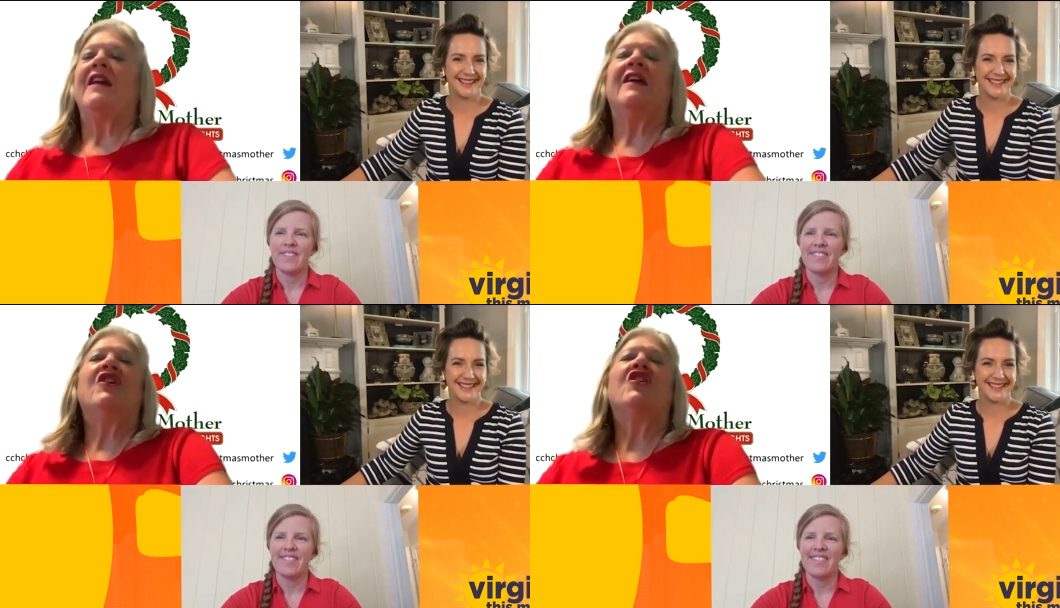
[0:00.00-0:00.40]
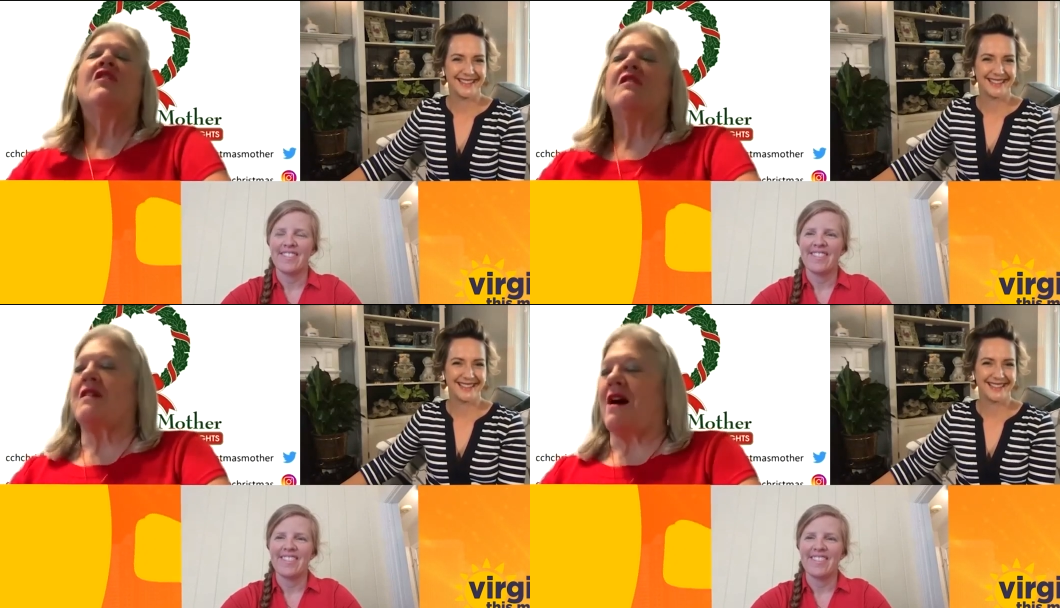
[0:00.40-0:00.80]
Speaker 1: in
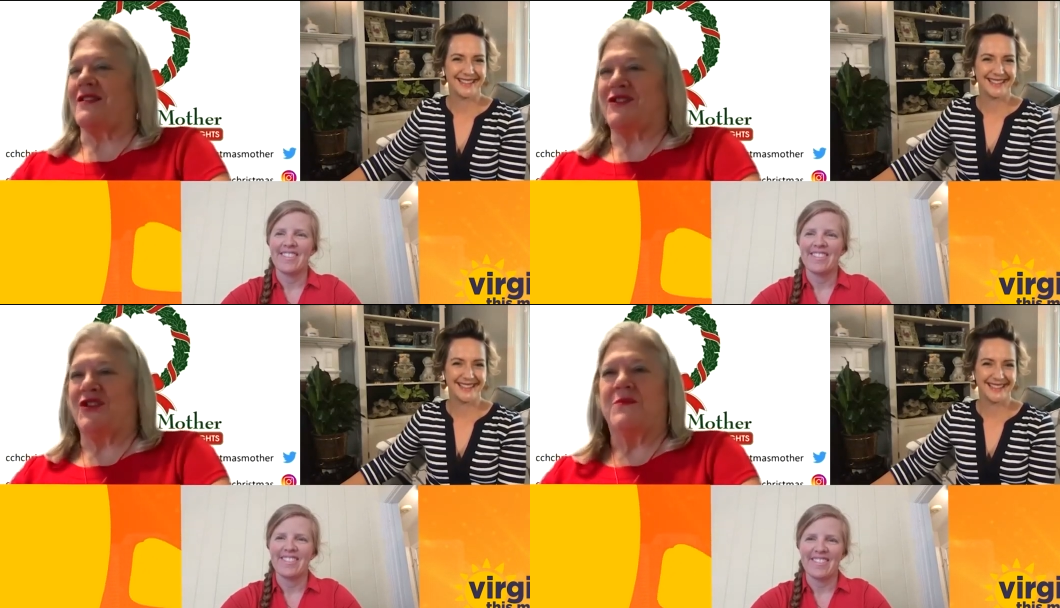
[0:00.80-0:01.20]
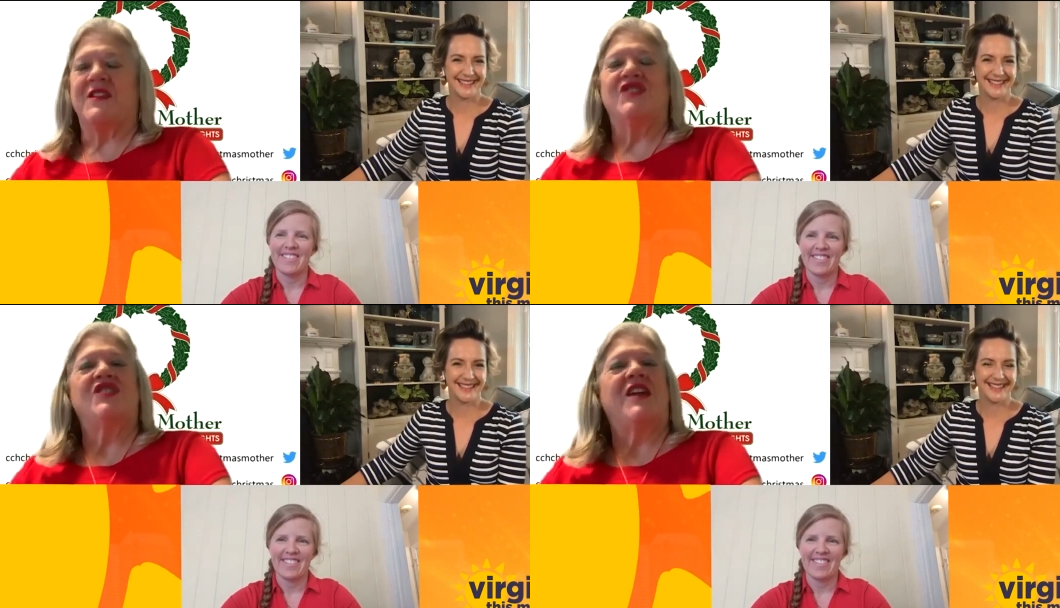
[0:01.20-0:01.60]
her costumes,
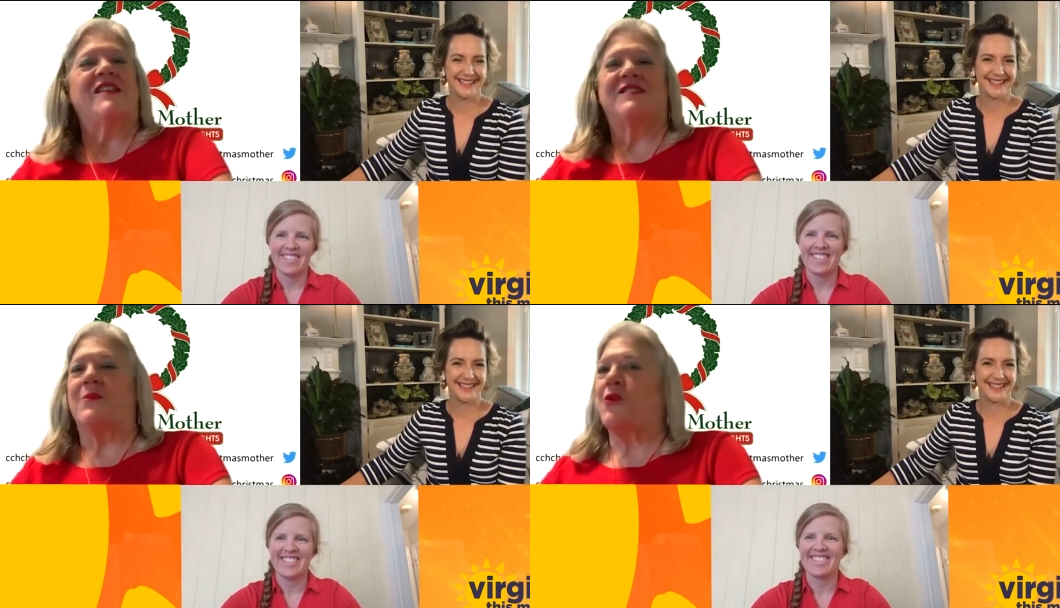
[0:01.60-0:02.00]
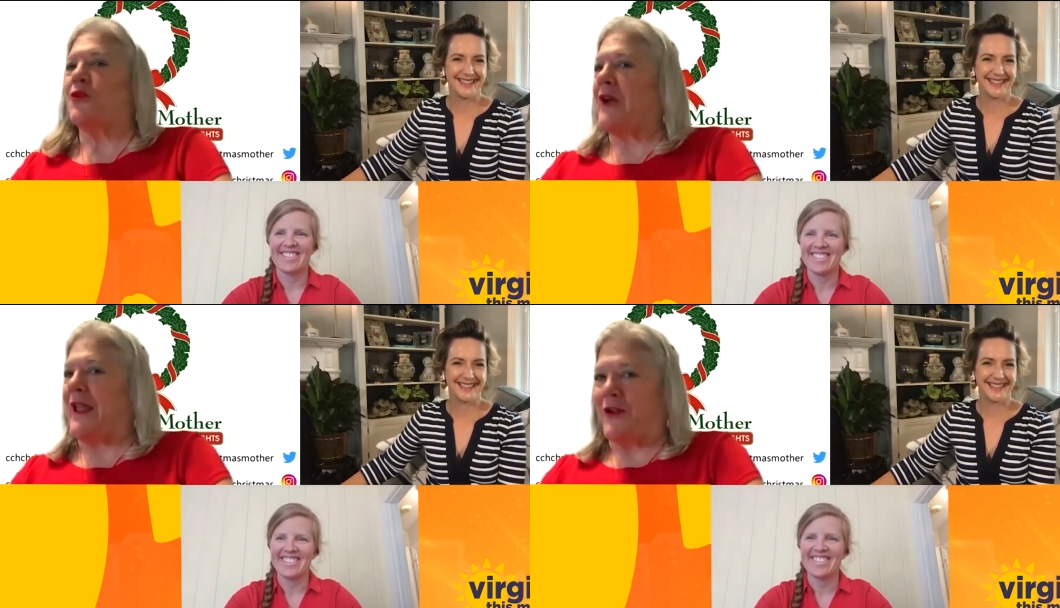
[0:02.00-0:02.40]
and she has some
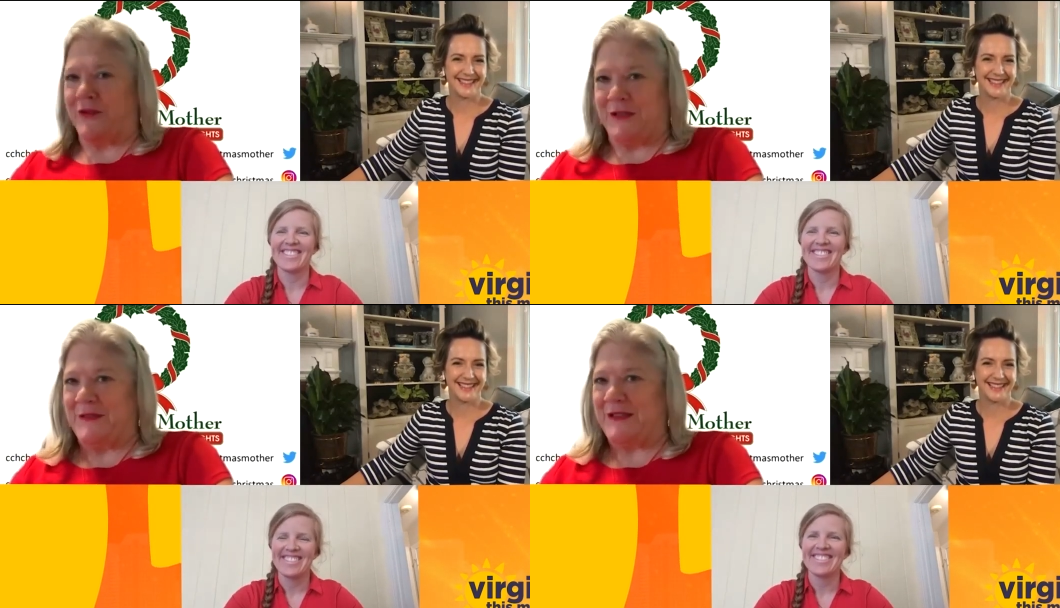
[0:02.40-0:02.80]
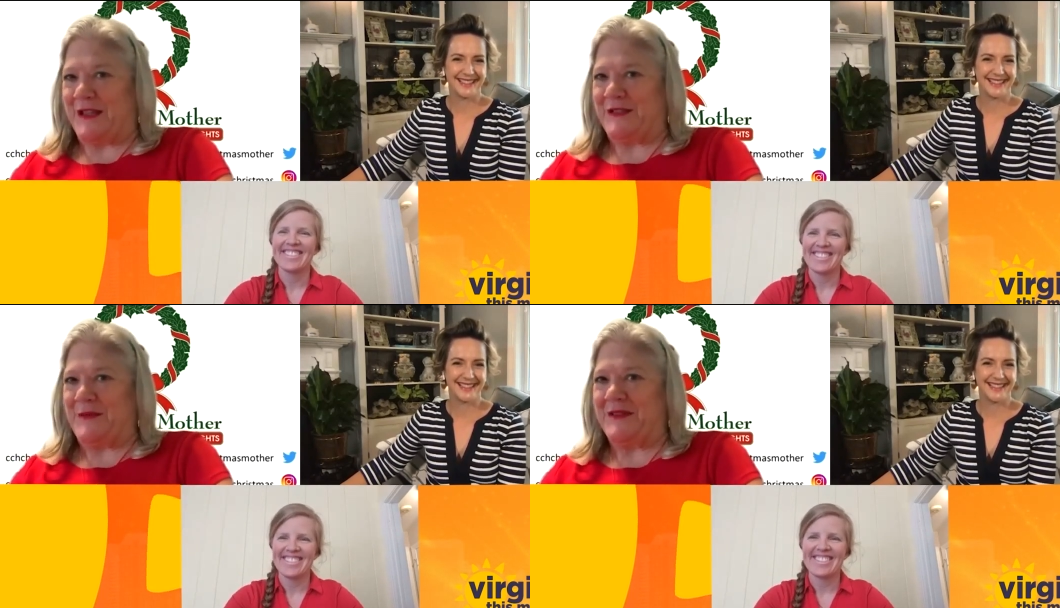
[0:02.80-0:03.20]
great Christmas
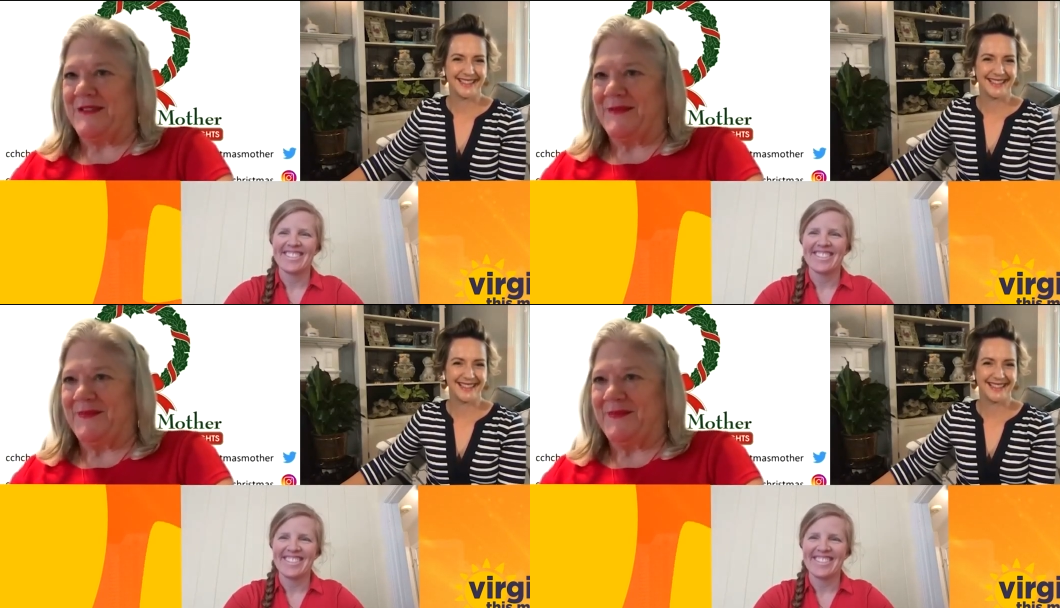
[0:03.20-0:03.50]
costumes.